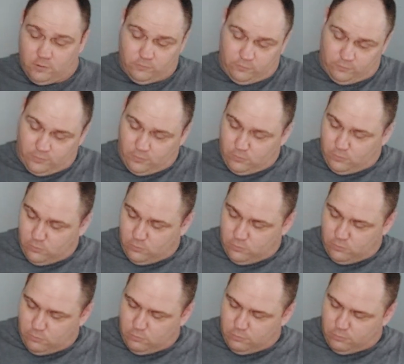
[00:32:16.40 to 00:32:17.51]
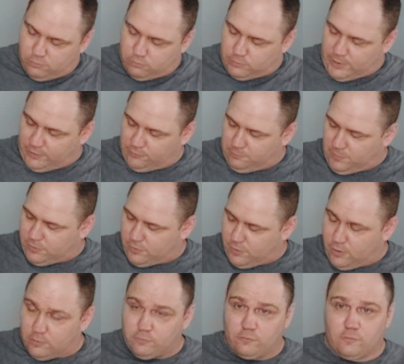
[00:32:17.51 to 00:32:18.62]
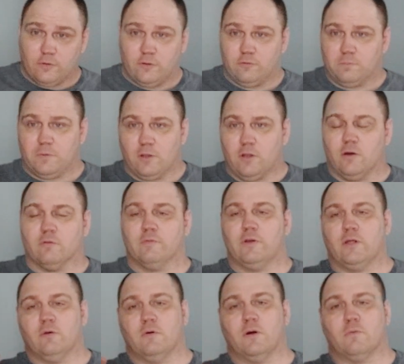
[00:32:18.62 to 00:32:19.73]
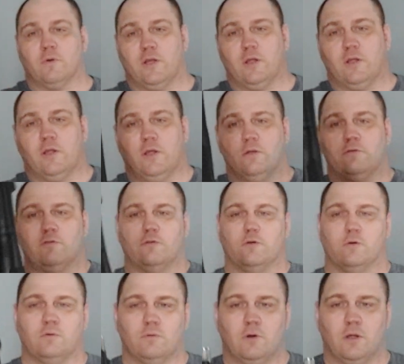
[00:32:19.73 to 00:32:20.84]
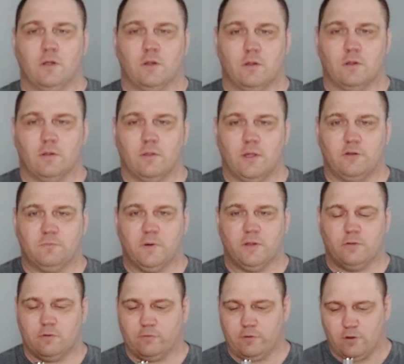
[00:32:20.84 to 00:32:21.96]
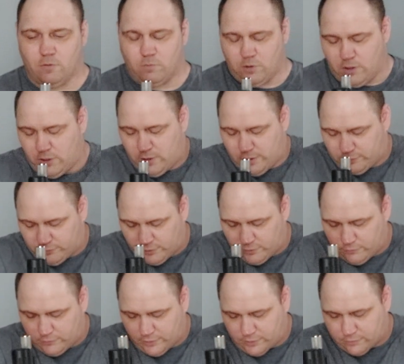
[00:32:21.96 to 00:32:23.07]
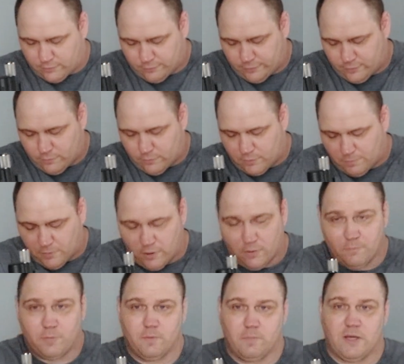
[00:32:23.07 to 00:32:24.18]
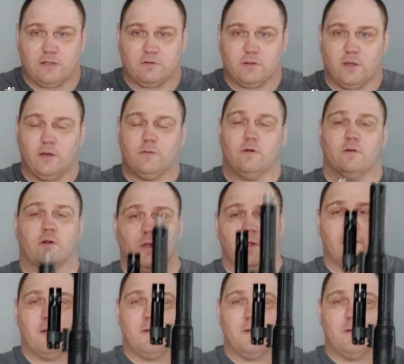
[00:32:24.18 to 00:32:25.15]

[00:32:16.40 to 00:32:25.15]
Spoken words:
So that's my thoughts. It's been a long video already. So that's my 1301. That's how you take a 1301 apart and put it back together.